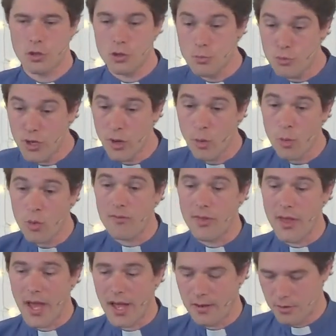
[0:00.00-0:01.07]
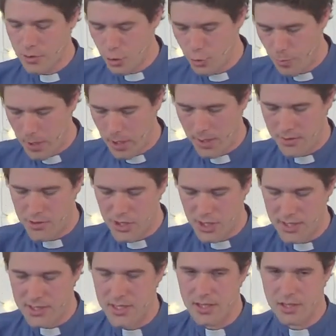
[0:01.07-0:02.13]
You bring all of that, you plunge it
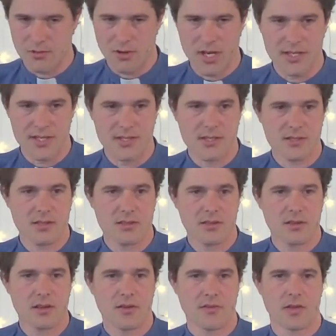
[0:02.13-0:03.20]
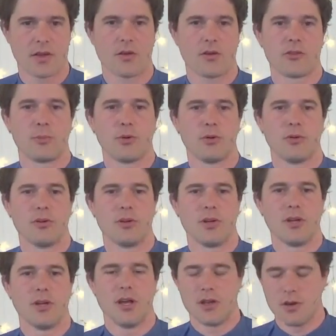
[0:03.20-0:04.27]
into the grace of the gospel,
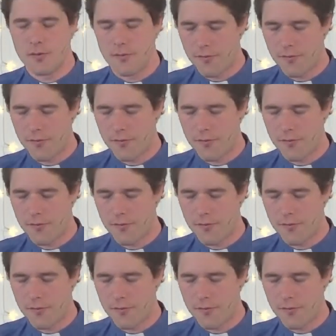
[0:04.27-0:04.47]
and you